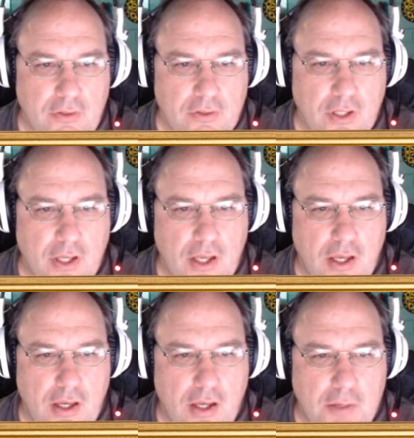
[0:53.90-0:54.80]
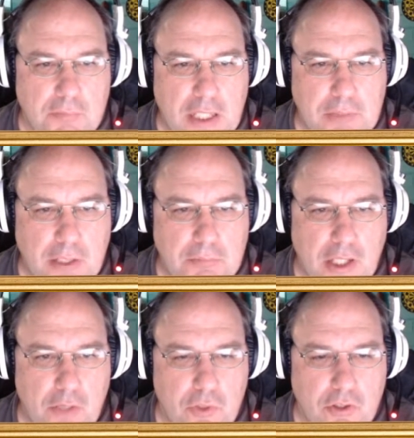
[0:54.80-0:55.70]
Blah, blah,
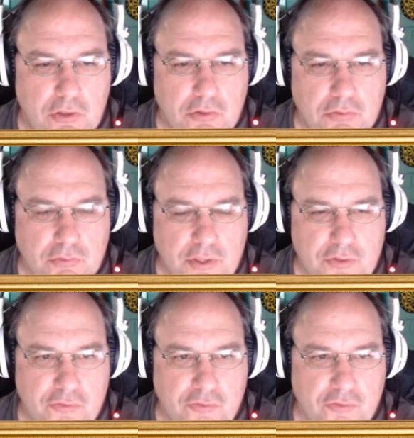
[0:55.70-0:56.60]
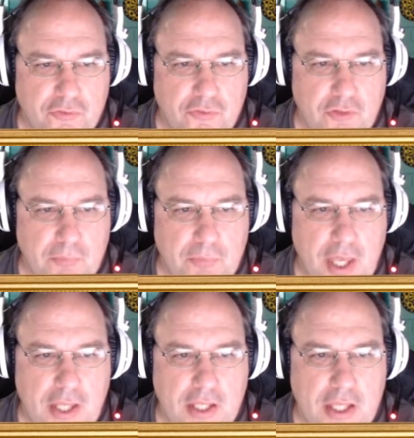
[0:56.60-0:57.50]
blah. Well, let's skip
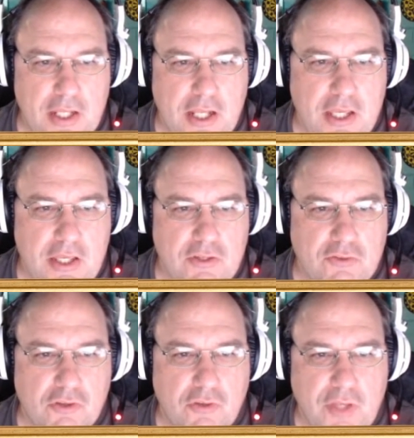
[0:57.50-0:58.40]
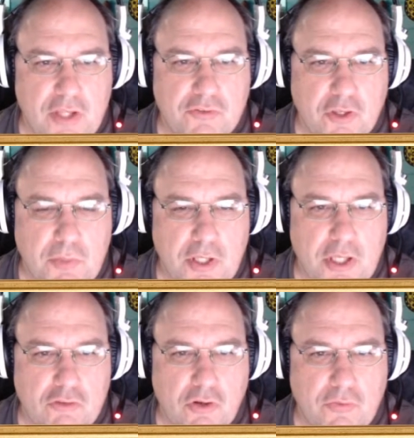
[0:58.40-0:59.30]
that. In an age of instant
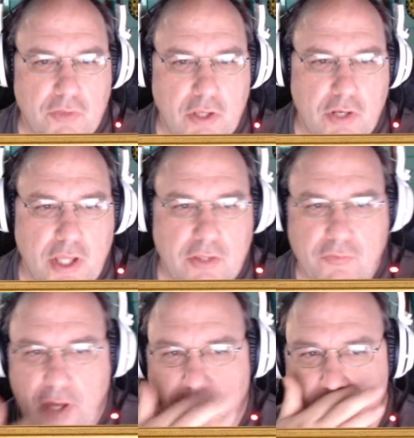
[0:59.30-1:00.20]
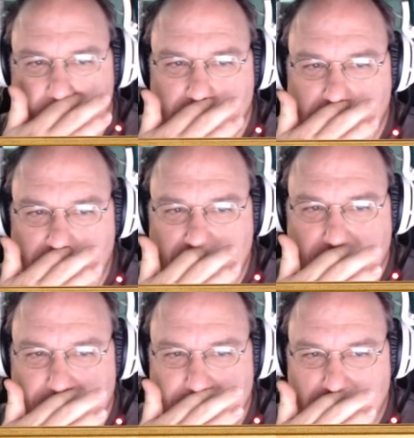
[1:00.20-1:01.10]
communication over the internet, the fax
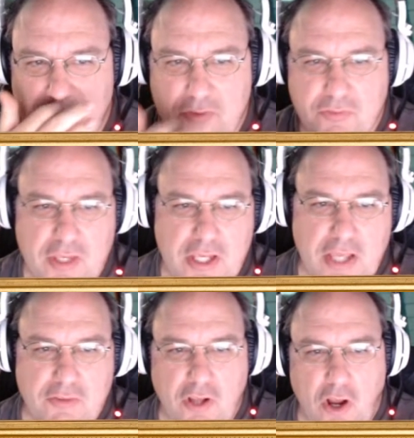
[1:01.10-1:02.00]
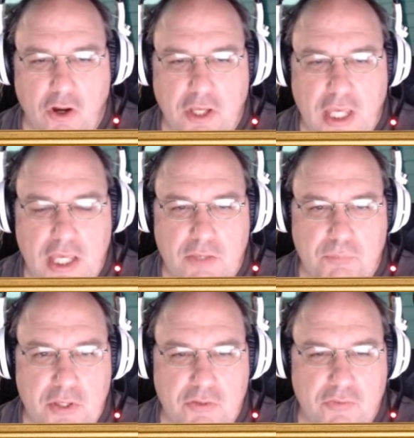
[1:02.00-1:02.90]
machine is seen as an
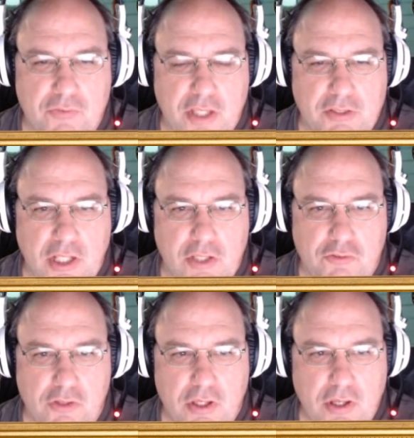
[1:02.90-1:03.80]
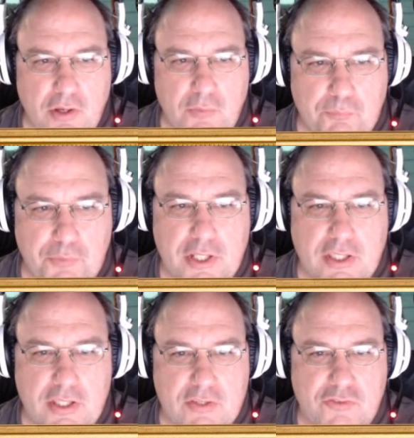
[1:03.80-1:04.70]
archaic piece of technology, but
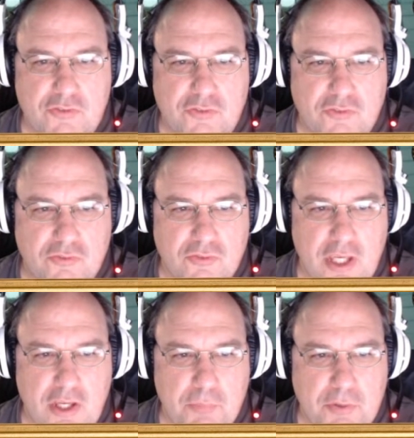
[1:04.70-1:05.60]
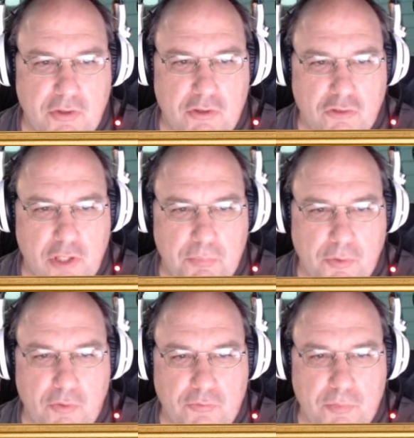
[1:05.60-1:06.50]
it could potentially
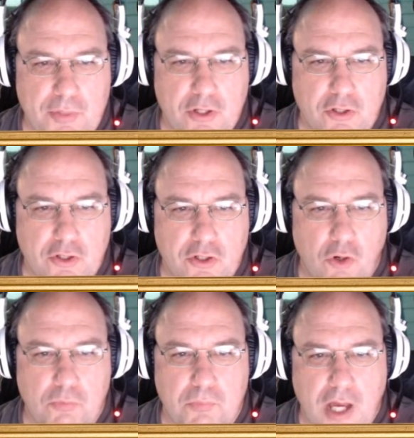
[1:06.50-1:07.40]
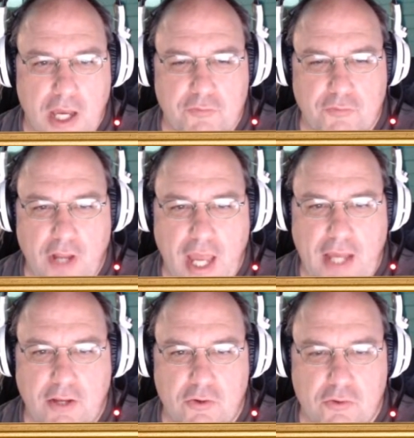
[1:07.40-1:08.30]
prove to be a gold mine for
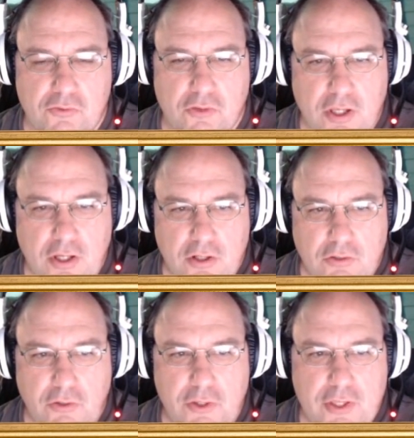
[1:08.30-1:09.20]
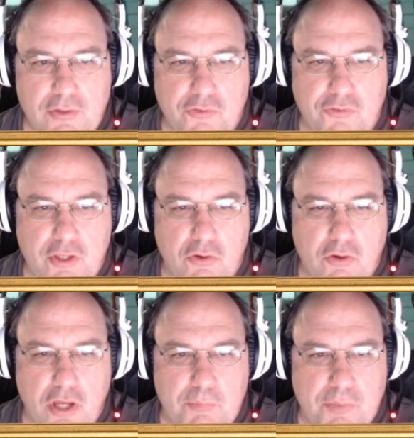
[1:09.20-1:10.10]
hackers looking to
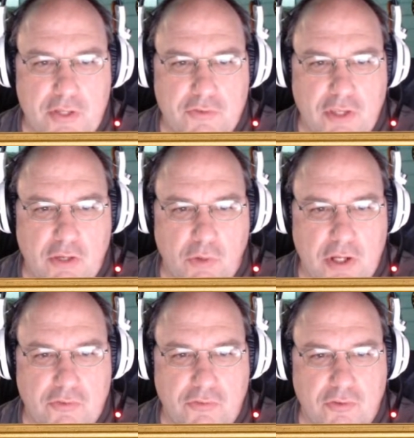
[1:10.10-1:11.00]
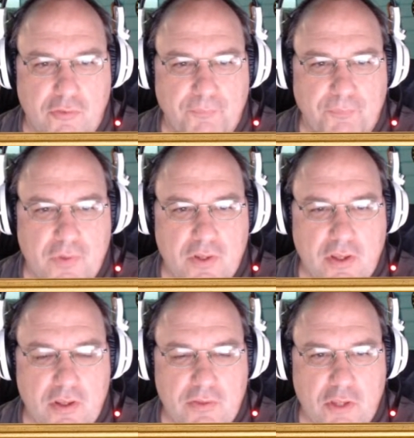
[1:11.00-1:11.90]
steal company secrets.
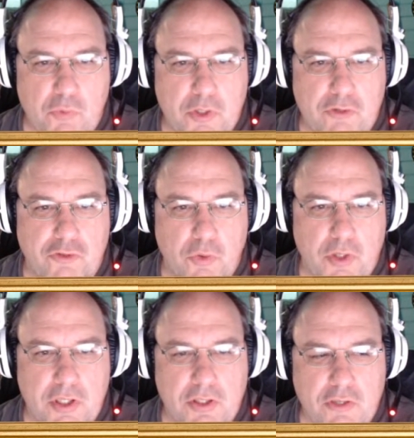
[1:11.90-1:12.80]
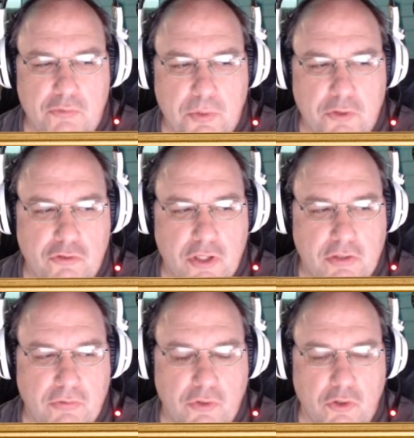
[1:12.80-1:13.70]
That's what he's doing. He's
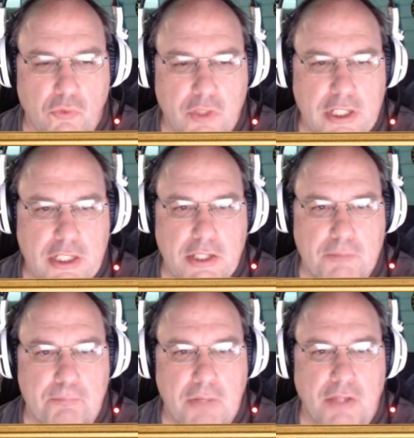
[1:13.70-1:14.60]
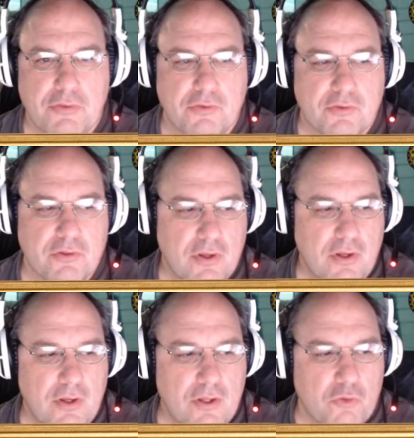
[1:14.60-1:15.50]
pushing the green button.
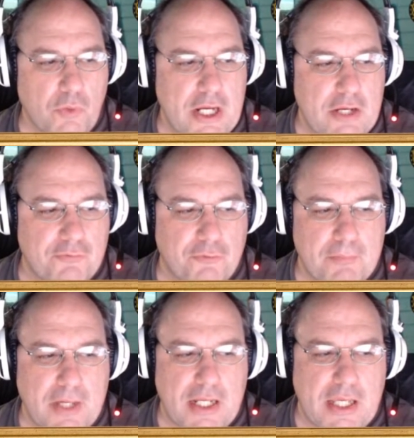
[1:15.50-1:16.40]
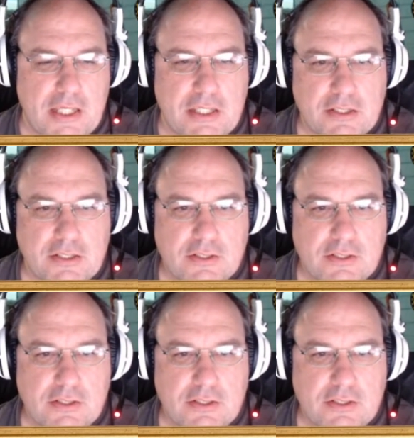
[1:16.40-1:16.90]
Green for money!